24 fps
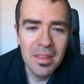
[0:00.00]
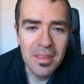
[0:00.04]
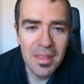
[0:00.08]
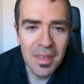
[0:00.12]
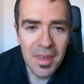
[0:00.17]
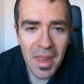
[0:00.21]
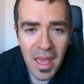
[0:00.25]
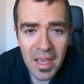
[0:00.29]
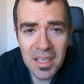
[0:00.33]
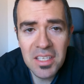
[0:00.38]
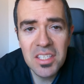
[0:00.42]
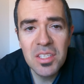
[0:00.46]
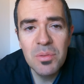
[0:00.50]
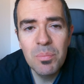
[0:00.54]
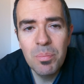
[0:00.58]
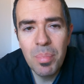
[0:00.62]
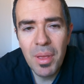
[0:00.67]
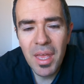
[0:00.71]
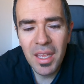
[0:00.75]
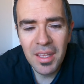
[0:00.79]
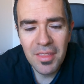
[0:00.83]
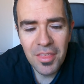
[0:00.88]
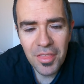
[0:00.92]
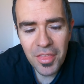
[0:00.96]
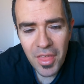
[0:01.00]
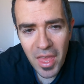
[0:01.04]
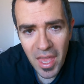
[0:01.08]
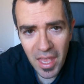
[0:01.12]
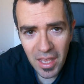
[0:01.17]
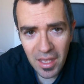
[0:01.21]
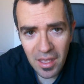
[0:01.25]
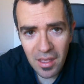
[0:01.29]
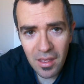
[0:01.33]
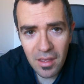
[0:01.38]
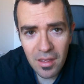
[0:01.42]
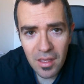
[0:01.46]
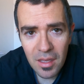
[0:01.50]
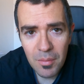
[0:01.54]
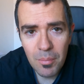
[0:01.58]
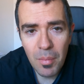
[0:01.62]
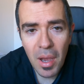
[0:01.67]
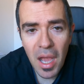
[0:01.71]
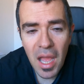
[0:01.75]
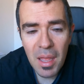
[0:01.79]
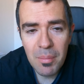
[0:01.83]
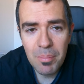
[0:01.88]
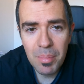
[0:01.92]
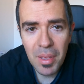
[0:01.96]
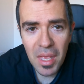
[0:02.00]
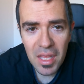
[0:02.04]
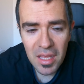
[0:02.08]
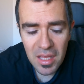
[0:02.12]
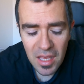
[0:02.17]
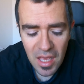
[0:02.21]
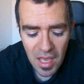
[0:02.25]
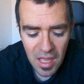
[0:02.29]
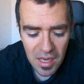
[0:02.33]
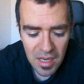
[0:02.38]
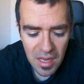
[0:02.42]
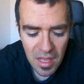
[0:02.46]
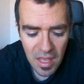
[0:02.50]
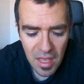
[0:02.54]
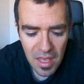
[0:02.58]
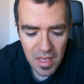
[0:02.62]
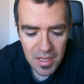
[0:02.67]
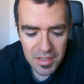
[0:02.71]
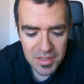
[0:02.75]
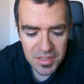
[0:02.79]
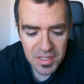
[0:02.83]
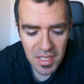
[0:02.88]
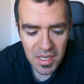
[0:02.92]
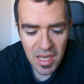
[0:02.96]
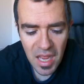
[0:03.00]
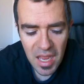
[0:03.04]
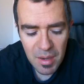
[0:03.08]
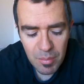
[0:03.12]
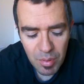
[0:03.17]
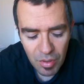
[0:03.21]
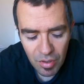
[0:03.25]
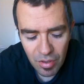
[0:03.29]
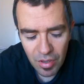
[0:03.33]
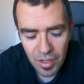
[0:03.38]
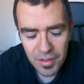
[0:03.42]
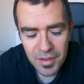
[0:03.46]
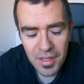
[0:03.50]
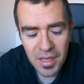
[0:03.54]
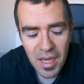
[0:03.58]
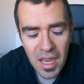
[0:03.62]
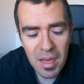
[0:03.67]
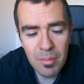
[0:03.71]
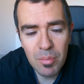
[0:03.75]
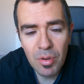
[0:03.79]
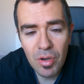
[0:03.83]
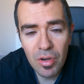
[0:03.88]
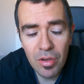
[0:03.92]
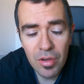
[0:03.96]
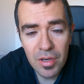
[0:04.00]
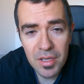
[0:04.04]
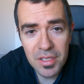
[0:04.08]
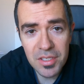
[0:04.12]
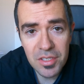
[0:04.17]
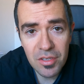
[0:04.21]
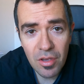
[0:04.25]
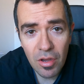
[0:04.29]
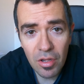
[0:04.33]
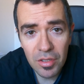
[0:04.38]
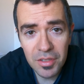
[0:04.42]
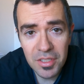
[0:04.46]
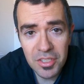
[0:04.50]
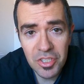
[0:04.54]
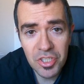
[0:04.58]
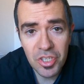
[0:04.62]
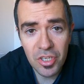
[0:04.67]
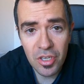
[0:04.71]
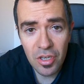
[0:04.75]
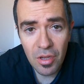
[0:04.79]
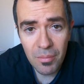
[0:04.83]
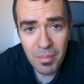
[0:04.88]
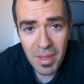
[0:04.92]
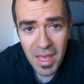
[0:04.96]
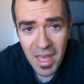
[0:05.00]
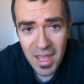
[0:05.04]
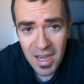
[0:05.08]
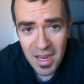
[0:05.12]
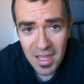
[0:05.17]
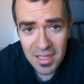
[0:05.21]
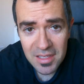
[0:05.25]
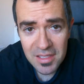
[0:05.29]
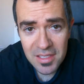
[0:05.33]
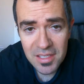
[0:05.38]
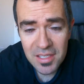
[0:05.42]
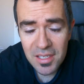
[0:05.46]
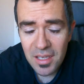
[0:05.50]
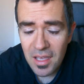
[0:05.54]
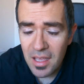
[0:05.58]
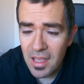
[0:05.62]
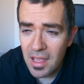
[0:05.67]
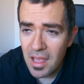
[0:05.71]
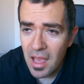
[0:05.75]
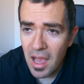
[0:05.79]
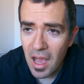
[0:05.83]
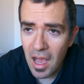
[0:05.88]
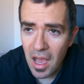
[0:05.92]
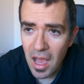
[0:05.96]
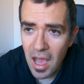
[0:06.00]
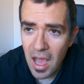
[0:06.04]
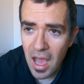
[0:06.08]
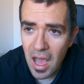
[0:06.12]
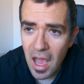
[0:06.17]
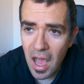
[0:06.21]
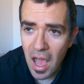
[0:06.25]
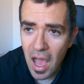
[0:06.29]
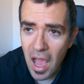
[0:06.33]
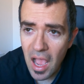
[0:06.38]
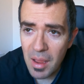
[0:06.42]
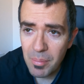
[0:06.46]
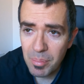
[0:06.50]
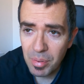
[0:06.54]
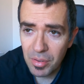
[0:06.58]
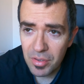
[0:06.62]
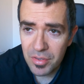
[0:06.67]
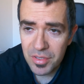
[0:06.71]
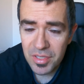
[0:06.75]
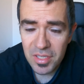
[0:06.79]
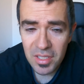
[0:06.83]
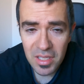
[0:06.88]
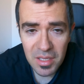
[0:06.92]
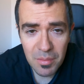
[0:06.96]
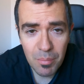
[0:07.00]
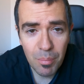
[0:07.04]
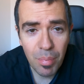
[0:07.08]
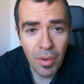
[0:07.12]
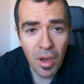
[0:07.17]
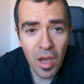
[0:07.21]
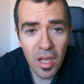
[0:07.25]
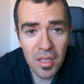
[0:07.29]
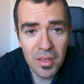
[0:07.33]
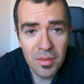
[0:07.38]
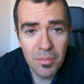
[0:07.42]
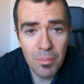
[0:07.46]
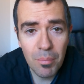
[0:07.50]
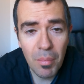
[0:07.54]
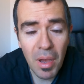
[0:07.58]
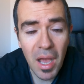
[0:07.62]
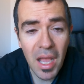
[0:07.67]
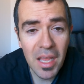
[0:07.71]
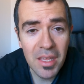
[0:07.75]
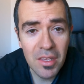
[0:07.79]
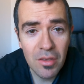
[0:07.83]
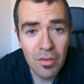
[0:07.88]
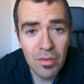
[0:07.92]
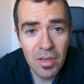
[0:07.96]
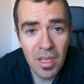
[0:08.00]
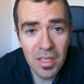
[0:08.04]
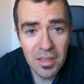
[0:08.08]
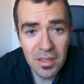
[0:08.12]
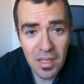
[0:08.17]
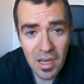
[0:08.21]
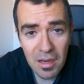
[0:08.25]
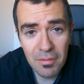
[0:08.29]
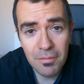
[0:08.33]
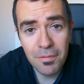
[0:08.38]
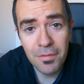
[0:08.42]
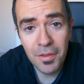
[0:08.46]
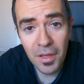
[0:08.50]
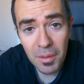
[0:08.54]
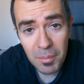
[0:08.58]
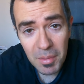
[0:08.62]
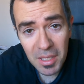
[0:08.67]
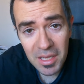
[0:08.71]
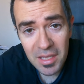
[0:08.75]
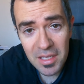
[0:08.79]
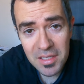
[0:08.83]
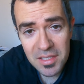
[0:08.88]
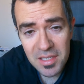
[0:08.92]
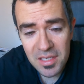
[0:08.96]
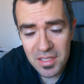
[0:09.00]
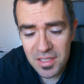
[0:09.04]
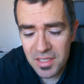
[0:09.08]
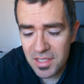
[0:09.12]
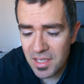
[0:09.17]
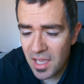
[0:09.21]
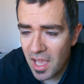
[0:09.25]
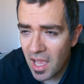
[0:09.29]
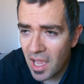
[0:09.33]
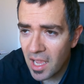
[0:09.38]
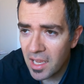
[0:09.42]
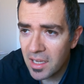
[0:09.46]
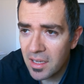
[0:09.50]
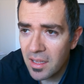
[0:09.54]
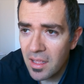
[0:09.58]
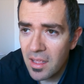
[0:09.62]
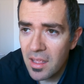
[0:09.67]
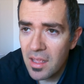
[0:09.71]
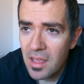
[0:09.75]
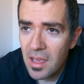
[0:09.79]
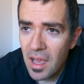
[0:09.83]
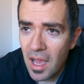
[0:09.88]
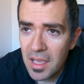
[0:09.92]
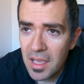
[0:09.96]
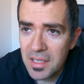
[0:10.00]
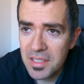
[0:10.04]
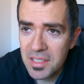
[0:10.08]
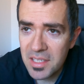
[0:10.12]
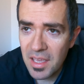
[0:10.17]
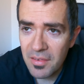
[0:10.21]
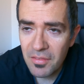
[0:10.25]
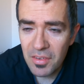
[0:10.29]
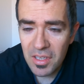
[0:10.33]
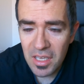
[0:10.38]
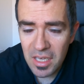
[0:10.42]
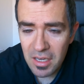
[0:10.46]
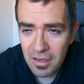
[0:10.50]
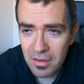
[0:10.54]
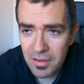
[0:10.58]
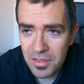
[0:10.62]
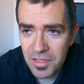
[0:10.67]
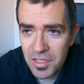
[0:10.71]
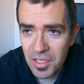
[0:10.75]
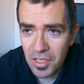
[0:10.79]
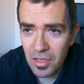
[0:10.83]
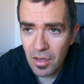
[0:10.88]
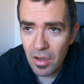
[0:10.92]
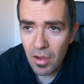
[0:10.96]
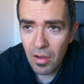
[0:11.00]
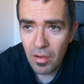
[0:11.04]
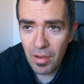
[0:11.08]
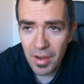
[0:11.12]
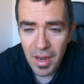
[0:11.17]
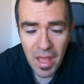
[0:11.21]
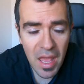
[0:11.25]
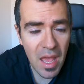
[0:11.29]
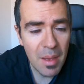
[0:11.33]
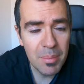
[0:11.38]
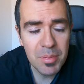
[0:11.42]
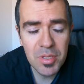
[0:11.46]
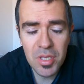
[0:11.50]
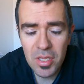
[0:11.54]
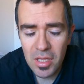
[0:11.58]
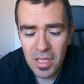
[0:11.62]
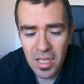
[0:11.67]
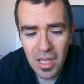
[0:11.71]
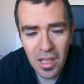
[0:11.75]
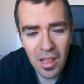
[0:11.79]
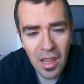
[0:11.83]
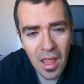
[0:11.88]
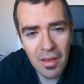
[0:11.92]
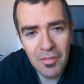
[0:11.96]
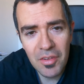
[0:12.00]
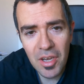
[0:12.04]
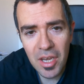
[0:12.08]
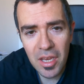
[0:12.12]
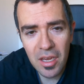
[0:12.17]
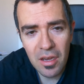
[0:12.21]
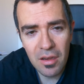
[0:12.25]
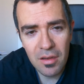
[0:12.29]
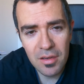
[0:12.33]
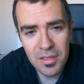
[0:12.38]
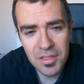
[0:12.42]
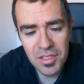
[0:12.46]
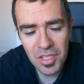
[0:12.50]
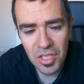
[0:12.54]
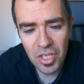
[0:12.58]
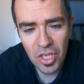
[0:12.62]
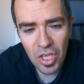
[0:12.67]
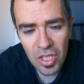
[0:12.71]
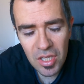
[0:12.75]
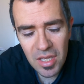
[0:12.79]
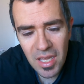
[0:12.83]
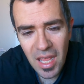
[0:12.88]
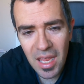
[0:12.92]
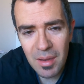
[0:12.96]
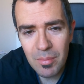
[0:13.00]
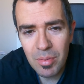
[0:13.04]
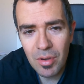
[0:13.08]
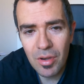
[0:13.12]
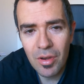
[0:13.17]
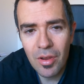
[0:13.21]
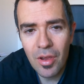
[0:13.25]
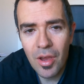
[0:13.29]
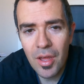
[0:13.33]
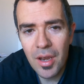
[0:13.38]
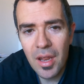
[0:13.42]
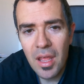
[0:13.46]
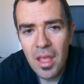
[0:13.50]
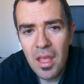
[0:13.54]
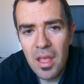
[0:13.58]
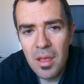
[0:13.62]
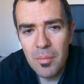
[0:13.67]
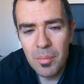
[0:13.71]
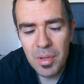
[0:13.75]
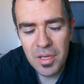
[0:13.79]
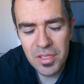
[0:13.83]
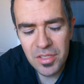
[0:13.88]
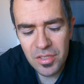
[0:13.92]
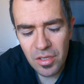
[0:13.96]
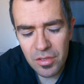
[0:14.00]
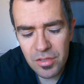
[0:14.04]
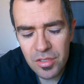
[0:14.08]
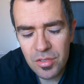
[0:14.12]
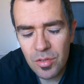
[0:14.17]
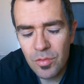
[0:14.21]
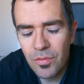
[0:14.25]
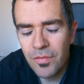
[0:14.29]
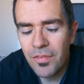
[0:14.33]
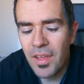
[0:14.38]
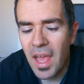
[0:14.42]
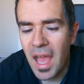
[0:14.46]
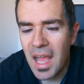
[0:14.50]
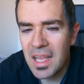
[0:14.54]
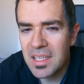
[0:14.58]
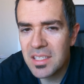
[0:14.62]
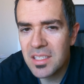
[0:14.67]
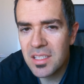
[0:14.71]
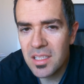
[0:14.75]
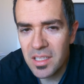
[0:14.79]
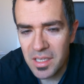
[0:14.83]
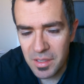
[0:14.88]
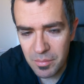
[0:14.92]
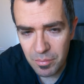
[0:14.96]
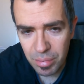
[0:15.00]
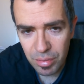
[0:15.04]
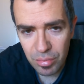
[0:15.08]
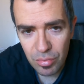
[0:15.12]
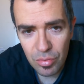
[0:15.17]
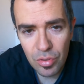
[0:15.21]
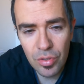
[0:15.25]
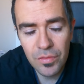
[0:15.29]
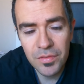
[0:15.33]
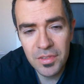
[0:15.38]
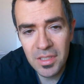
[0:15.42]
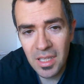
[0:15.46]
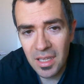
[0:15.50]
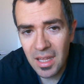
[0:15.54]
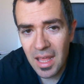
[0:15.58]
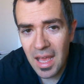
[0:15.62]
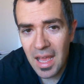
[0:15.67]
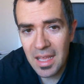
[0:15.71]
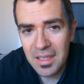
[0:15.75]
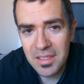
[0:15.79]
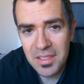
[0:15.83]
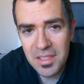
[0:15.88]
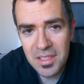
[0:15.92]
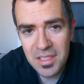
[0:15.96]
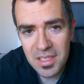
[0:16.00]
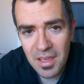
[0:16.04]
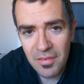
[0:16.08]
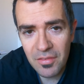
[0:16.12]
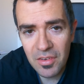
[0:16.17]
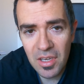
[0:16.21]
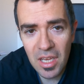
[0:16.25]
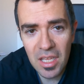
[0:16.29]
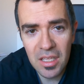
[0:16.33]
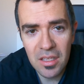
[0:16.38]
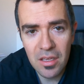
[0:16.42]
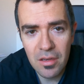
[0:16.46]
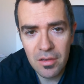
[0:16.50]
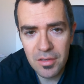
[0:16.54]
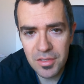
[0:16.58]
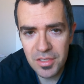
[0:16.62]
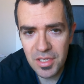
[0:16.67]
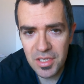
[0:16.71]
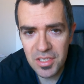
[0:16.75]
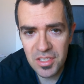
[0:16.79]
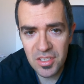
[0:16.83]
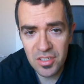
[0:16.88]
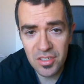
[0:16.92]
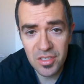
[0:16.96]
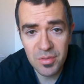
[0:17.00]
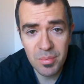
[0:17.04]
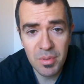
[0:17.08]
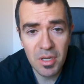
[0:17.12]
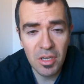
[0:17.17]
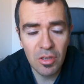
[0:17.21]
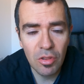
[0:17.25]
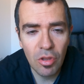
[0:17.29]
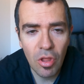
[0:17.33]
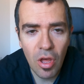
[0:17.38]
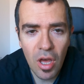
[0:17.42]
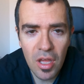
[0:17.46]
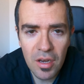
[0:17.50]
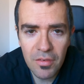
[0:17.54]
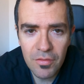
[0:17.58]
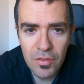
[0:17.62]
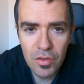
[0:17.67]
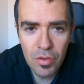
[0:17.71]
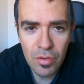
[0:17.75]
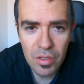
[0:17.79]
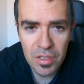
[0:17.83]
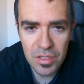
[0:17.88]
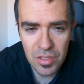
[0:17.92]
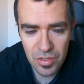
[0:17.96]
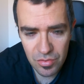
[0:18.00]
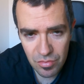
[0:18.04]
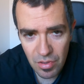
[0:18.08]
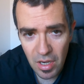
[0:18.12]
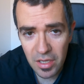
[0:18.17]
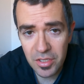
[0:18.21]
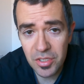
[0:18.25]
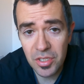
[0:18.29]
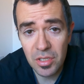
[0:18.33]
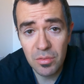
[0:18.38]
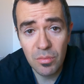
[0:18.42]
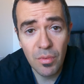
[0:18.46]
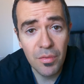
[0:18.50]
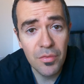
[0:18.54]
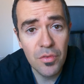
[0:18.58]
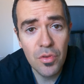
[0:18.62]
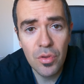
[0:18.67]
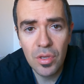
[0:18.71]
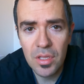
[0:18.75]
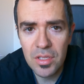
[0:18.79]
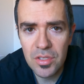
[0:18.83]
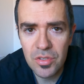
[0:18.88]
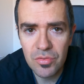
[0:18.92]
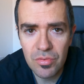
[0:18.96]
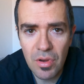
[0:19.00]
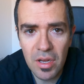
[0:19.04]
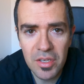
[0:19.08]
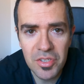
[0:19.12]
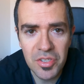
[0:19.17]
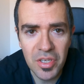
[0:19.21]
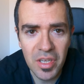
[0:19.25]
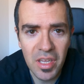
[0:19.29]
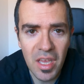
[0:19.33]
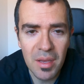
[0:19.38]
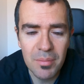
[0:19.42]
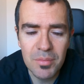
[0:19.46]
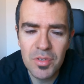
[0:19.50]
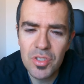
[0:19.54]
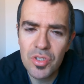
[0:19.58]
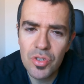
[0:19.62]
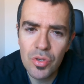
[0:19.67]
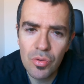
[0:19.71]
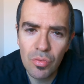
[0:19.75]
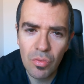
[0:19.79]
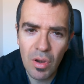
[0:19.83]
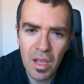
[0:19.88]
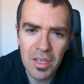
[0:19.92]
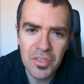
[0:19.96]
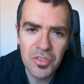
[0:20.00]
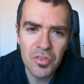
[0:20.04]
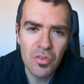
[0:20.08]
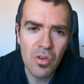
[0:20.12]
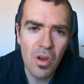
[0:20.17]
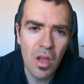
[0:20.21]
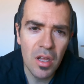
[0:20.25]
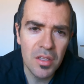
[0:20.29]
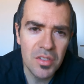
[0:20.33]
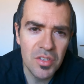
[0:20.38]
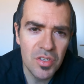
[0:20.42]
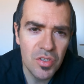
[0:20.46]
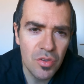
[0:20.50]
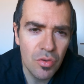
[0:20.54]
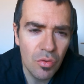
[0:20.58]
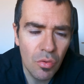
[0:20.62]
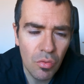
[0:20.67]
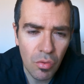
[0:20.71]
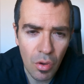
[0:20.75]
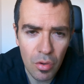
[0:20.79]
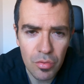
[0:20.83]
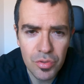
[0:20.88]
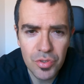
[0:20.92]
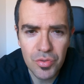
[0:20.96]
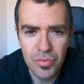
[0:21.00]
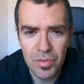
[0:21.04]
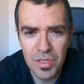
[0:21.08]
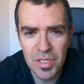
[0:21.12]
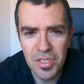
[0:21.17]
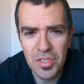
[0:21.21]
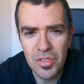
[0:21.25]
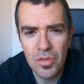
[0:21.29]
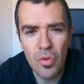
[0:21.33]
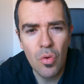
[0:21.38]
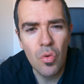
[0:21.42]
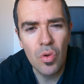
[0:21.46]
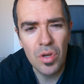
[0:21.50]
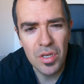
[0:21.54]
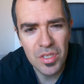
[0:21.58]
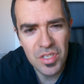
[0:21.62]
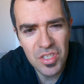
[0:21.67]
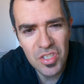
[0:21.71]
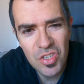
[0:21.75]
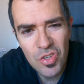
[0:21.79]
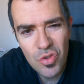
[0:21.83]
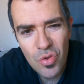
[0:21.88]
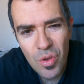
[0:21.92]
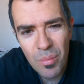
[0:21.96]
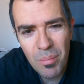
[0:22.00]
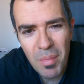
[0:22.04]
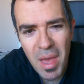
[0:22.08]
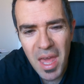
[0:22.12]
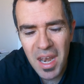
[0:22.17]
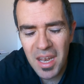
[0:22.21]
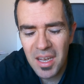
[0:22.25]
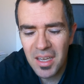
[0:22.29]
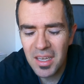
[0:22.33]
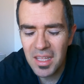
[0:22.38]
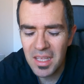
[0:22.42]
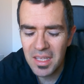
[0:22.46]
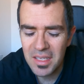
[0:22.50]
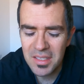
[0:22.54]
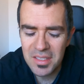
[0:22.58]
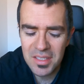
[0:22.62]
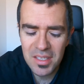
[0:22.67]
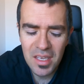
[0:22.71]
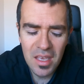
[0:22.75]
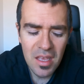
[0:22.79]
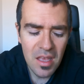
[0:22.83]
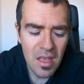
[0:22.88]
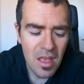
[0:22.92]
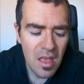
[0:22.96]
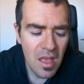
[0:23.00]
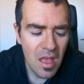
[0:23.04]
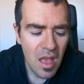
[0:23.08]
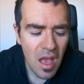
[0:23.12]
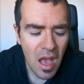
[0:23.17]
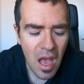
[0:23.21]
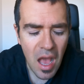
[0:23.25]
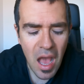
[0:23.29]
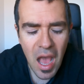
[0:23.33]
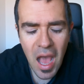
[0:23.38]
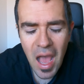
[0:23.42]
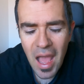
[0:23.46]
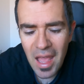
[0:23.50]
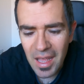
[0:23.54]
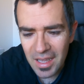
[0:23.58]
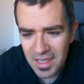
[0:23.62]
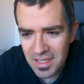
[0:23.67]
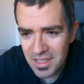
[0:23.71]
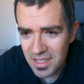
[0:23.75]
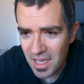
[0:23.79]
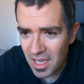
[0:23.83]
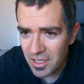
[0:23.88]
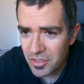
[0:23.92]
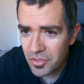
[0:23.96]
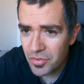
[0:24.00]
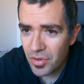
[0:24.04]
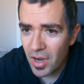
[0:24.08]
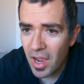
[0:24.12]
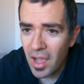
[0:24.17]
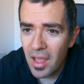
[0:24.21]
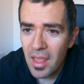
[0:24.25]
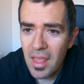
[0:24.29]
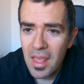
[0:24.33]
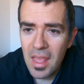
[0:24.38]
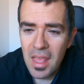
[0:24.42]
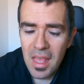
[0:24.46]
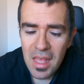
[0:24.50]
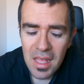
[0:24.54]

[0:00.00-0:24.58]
The next big thing, in my opinion, is the neighborhood. The neighborhood is called the Črnomerac. I personally bought my unit that I'm filming this inside 7 years ago, and I absolutely love it here. It's a good neighborhood, but it's also vastly improved in the last 7-8 years because there's been a lot of new construction. With new construction comes new restaurants, new grocery stores, new amenities, etc.